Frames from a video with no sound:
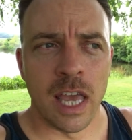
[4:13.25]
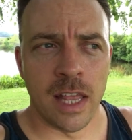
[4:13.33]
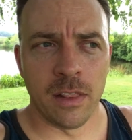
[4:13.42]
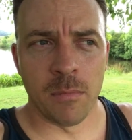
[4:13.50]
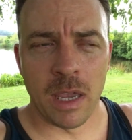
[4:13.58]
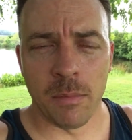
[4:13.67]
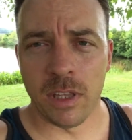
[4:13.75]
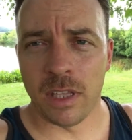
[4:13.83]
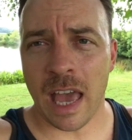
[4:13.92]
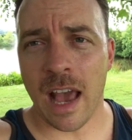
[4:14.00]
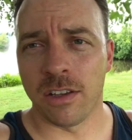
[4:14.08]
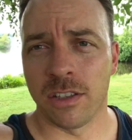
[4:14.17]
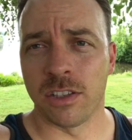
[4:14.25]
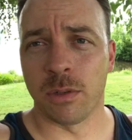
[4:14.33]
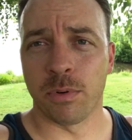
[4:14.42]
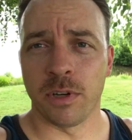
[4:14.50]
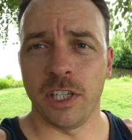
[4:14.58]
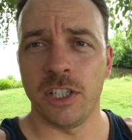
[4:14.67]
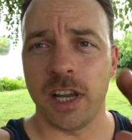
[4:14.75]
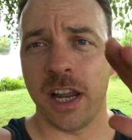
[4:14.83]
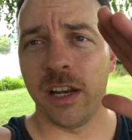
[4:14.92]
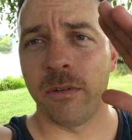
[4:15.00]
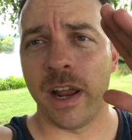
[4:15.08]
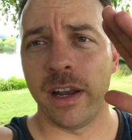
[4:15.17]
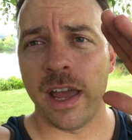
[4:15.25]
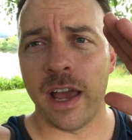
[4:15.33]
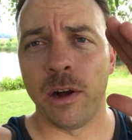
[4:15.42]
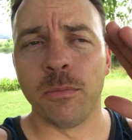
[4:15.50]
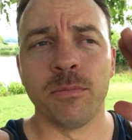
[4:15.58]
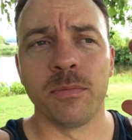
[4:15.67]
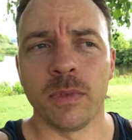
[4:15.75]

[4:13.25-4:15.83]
and maybe the house is appreciating right now